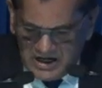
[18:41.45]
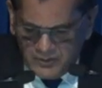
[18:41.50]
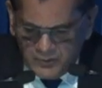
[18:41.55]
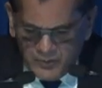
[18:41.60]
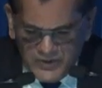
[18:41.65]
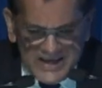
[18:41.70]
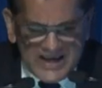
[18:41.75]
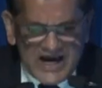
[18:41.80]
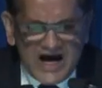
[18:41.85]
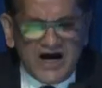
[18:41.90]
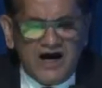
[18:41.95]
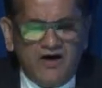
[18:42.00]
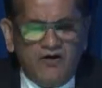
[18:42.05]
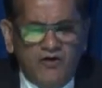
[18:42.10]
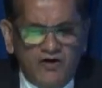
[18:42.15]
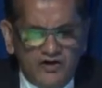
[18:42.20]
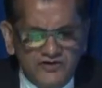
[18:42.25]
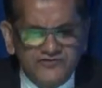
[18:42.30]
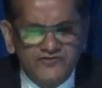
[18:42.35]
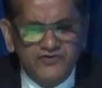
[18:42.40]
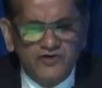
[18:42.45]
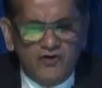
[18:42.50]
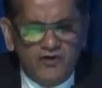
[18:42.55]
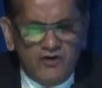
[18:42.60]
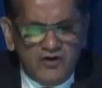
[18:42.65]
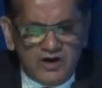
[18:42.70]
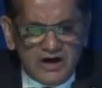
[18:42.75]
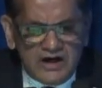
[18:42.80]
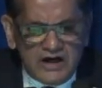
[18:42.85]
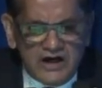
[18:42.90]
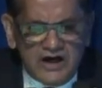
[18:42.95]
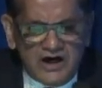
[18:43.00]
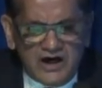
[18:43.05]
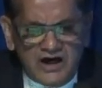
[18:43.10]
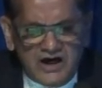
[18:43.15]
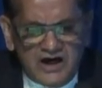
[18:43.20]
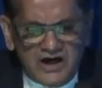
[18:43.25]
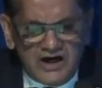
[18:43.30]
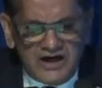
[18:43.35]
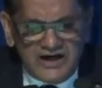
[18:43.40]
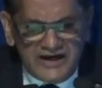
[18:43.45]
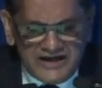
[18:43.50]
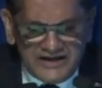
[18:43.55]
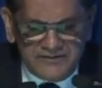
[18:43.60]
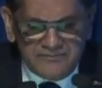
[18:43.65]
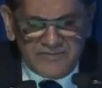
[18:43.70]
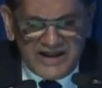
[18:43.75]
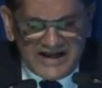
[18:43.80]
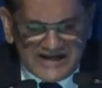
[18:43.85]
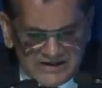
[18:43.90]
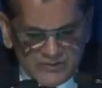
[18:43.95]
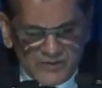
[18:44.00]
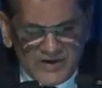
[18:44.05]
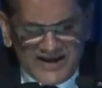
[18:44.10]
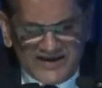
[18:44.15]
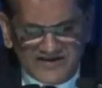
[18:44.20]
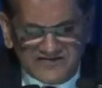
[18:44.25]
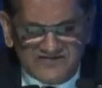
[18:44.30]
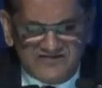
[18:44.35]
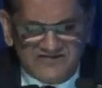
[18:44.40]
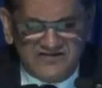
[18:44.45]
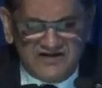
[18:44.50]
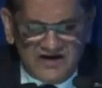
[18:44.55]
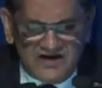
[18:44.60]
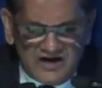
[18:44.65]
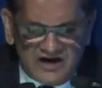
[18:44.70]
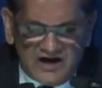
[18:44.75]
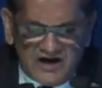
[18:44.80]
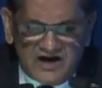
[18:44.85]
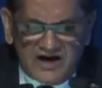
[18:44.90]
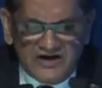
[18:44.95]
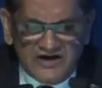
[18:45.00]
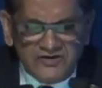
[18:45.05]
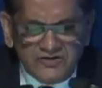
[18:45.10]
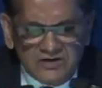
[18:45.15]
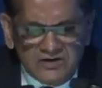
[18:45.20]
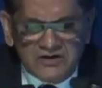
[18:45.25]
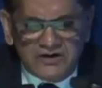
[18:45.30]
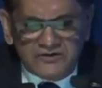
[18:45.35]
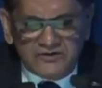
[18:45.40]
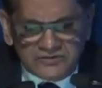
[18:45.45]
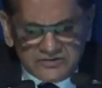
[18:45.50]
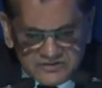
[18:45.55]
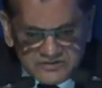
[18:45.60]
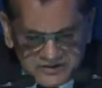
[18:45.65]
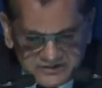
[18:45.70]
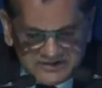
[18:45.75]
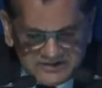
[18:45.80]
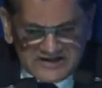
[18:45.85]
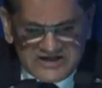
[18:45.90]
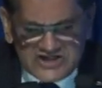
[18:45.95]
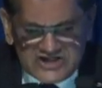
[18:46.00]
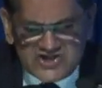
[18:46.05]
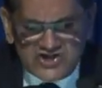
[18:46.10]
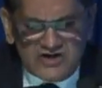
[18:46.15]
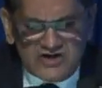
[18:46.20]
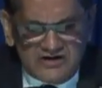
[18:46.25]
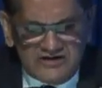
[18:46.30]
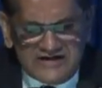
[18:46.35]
we are also, in many ways, the digital